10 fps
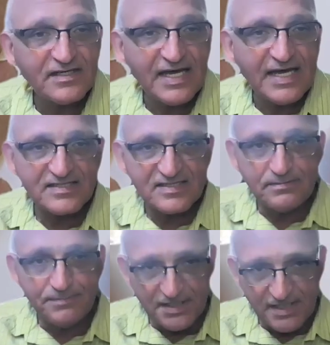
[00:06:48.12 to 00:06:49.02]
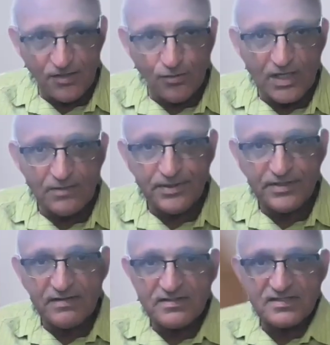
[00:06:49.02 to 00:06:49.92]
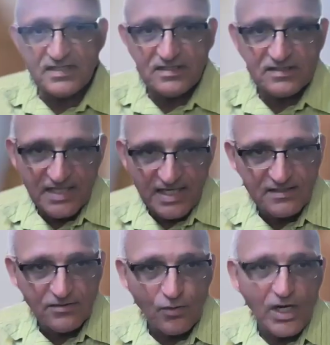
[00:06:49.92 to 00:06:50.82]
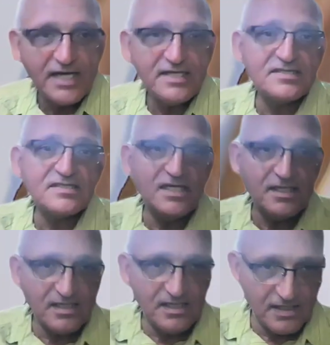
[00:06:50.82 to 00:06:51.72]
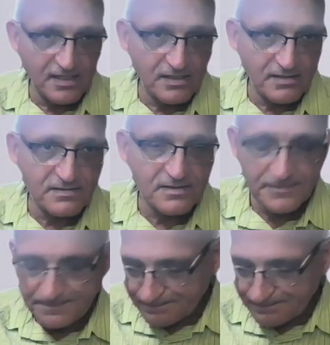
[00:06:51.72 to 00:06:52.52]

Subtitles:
and x in one parentheses and the y's in another.